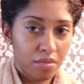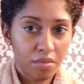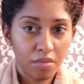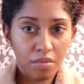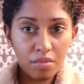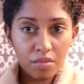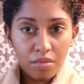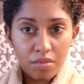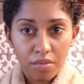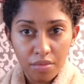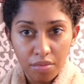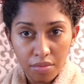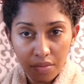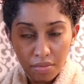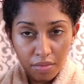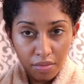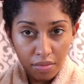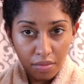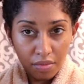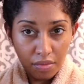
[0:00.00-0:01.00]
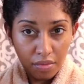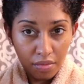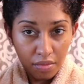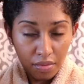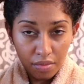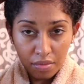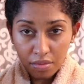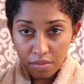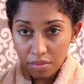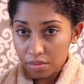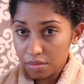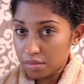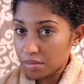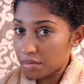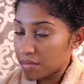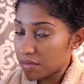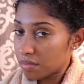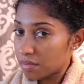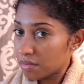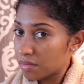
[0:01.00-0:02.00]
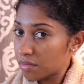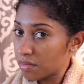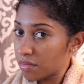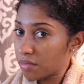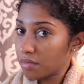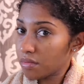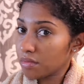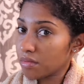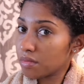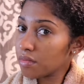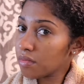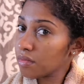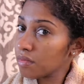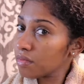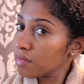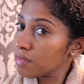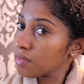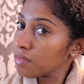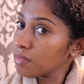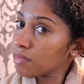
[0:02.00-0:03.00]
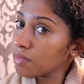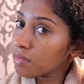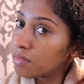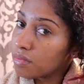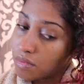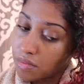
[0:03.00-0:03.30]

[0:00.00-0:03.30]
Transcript: (no one is talking)